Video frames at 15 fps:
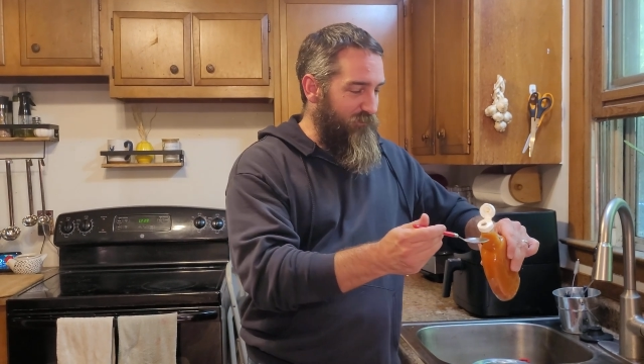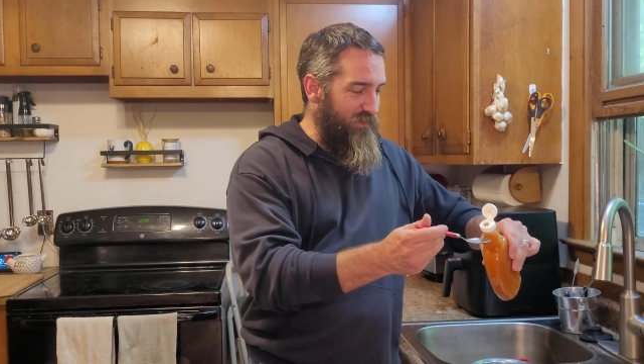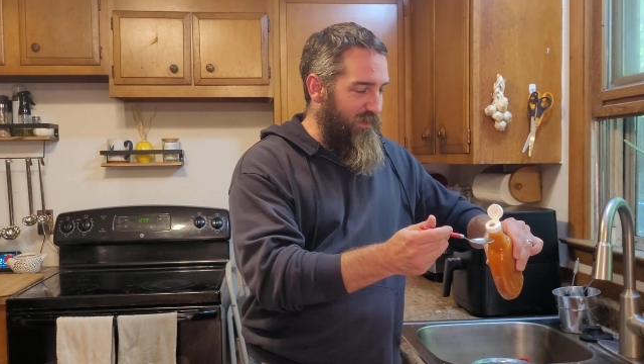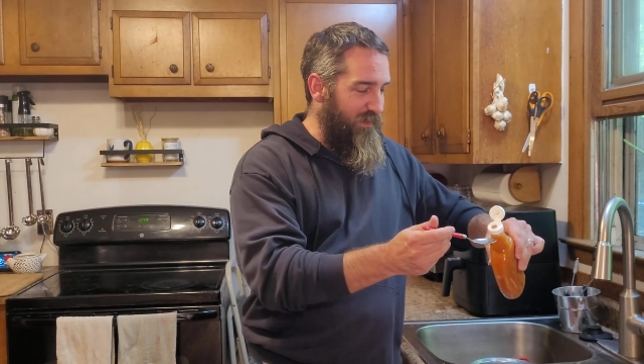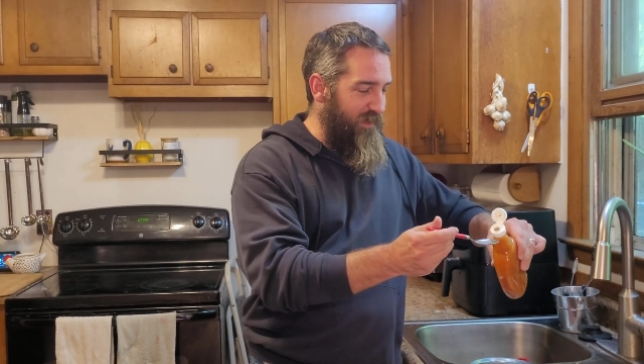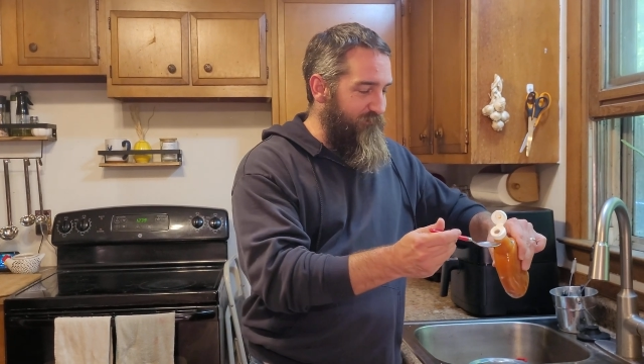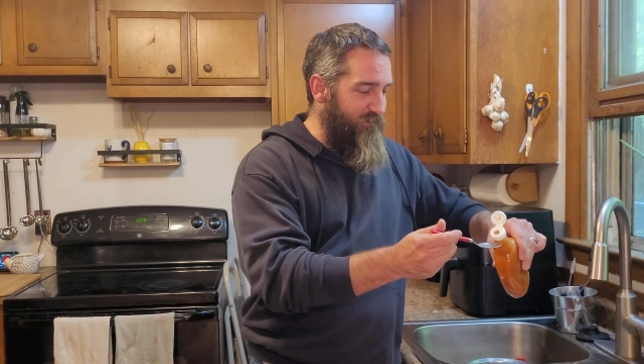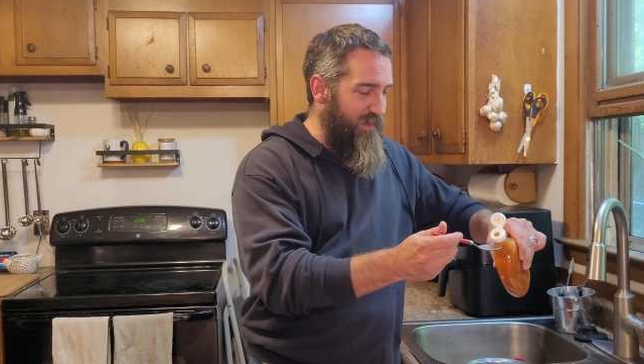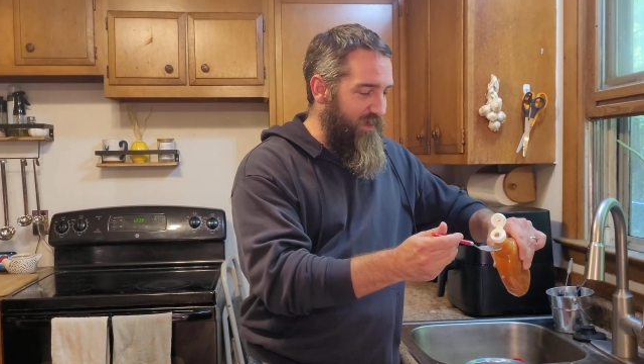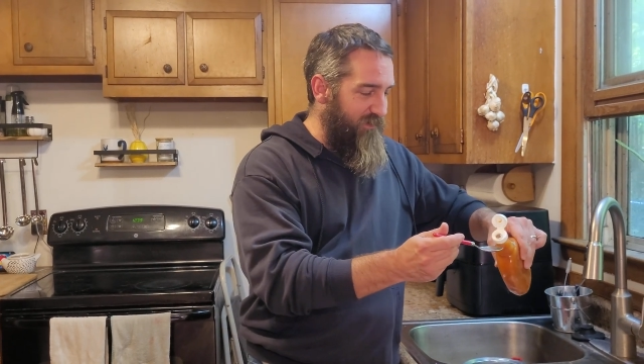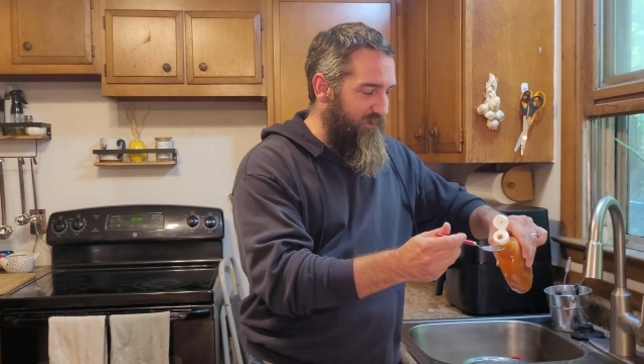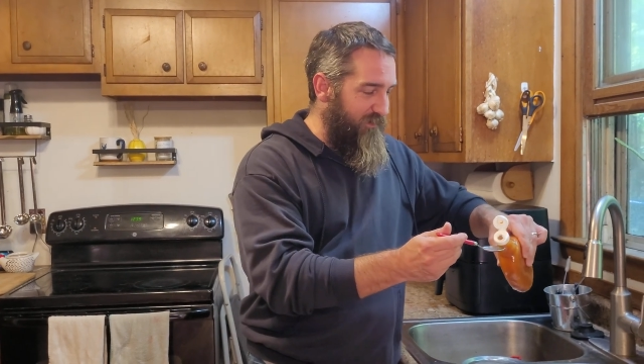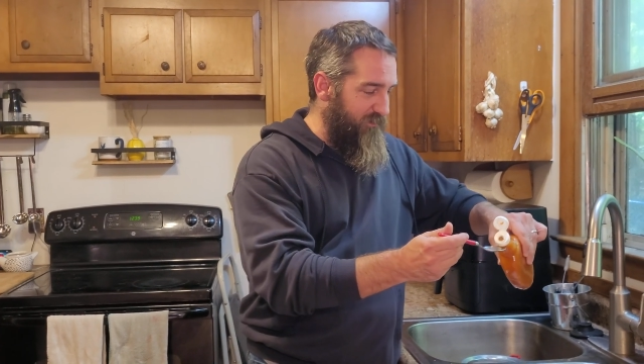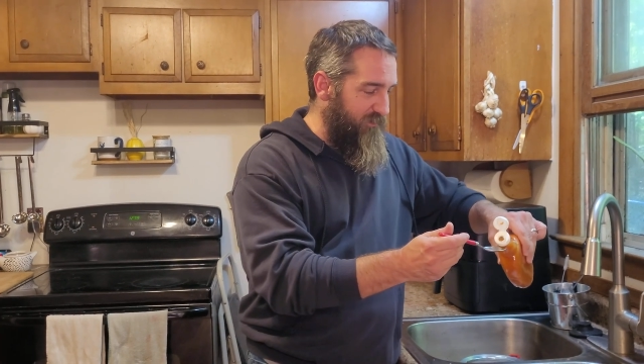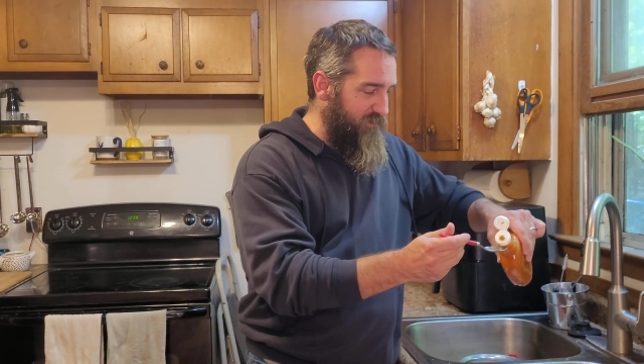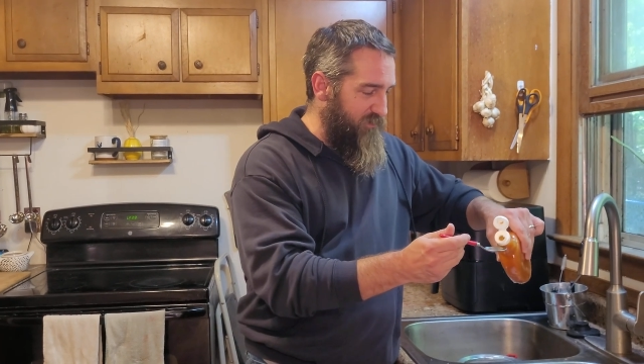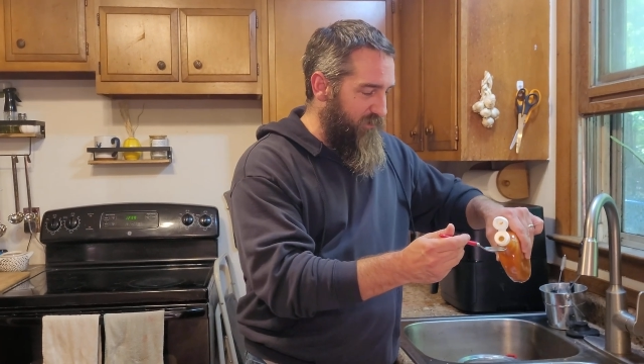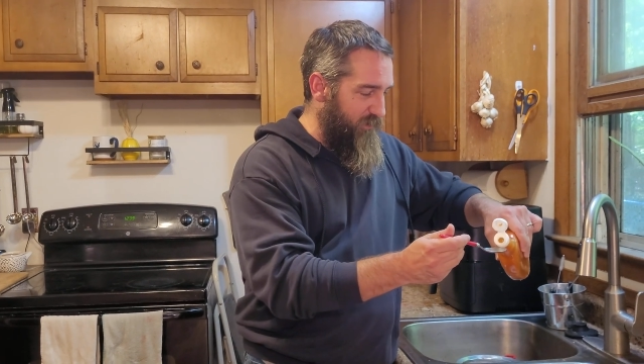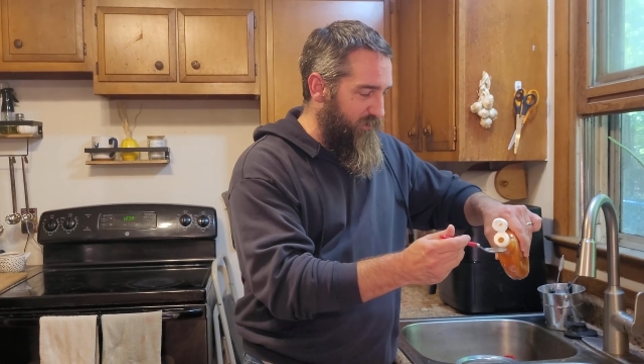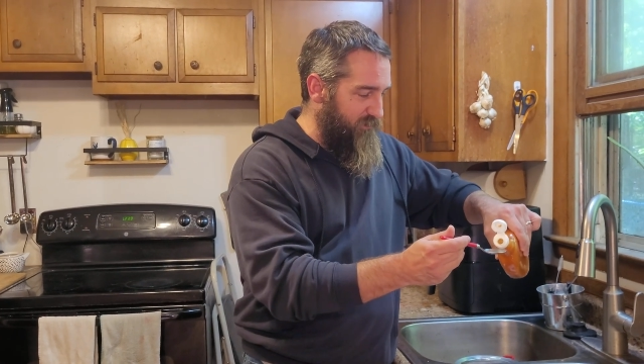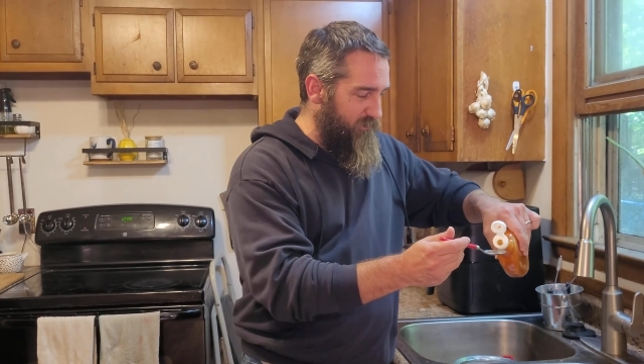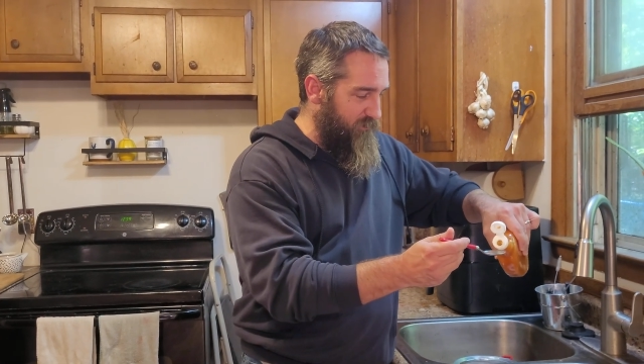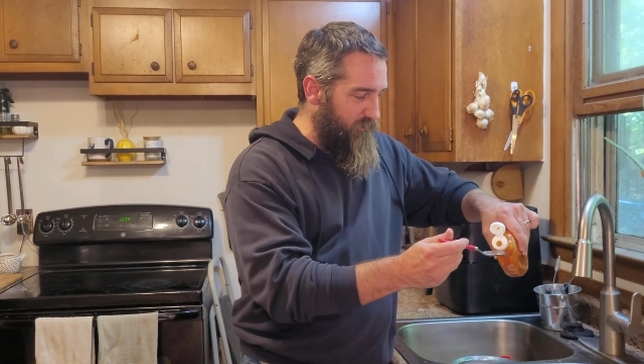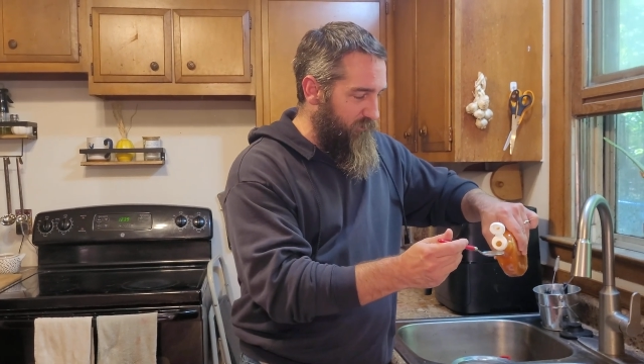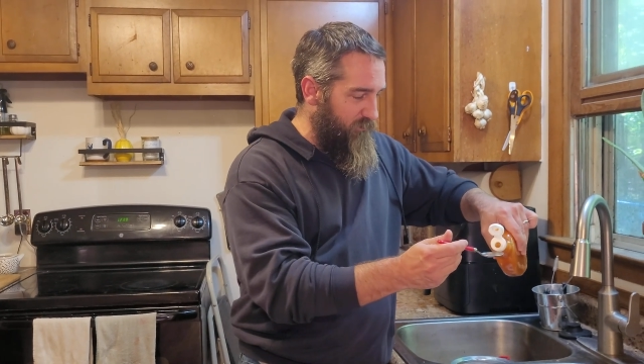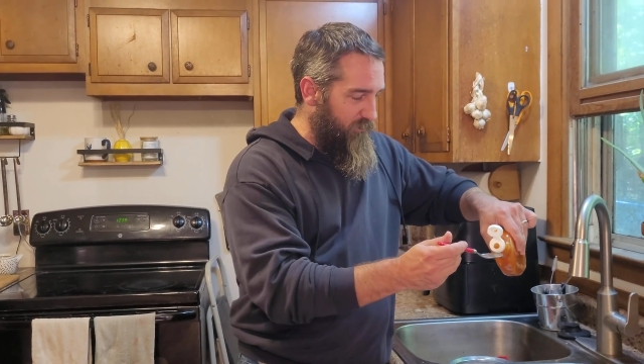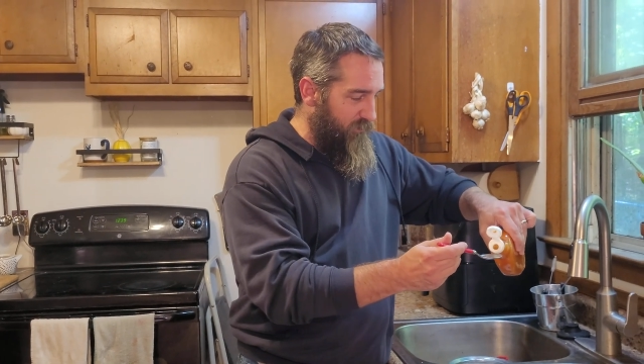I haven't had any of this yet. So